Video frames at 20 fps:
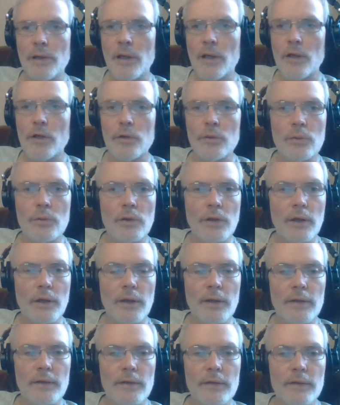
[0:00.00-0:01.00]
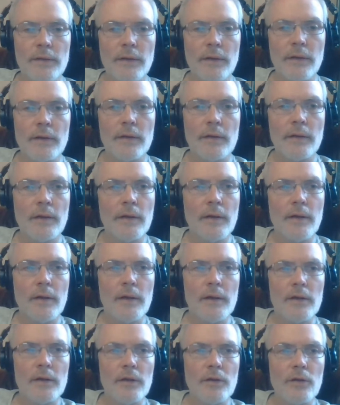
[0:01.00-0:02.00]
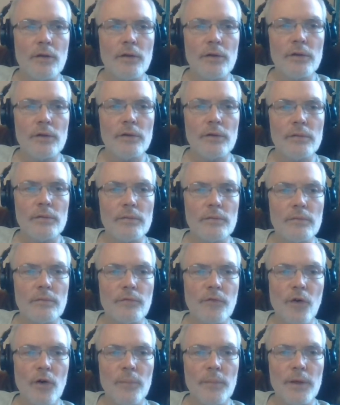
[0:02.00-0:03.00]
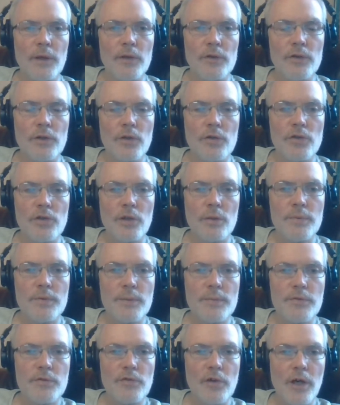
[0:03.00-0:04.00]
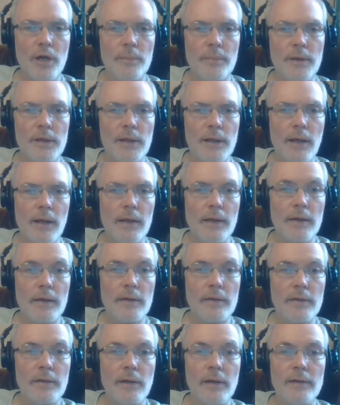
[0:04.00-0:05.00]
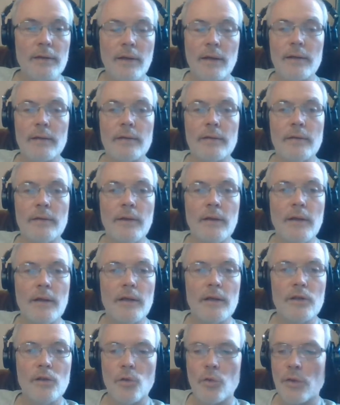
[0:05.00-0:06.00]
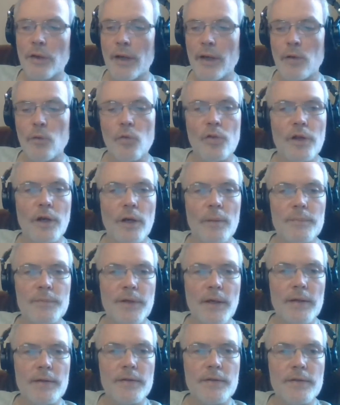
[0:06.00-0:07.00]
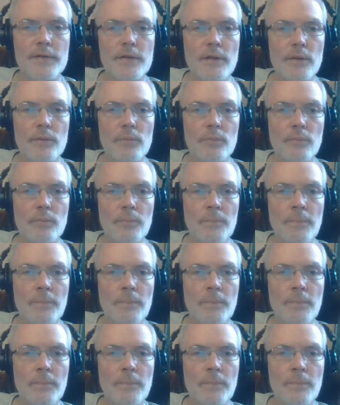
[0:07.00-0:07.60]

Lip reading: below, and you can follow me on YouTube, subscribe and like, and then you'll get all the updates. So